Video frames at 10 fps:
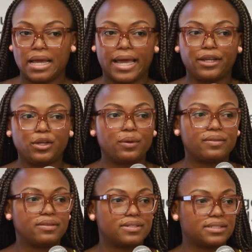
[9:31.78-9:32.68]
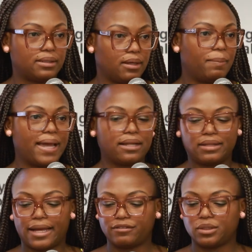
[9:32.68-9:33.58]
I know that there's a
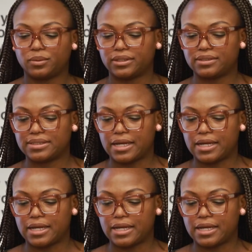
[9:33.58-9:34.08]
panel afterwards